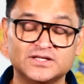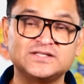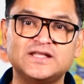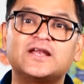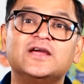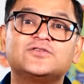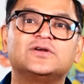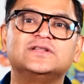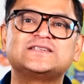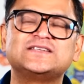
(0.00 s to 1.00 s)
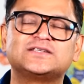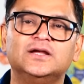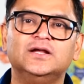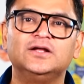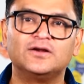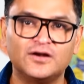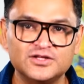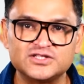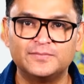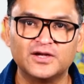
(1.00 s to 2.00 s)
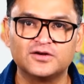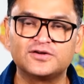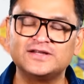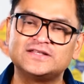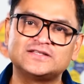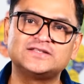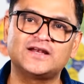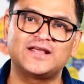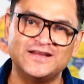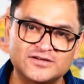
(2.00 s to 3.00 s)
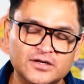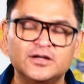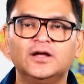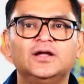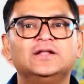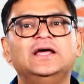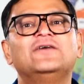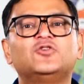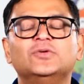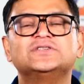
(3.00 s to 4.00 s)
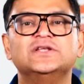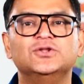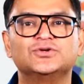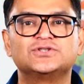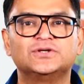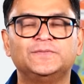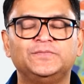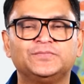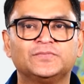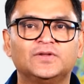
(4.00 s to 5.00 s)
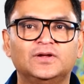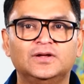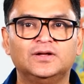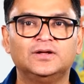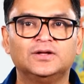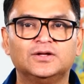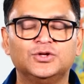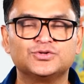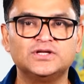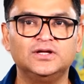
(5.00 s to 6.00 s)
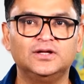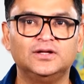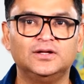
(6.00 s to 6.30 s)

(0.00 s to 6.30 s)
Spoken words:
This is that hatred. This is religious bigotry. This is that hatred they have towards Hindus. You see,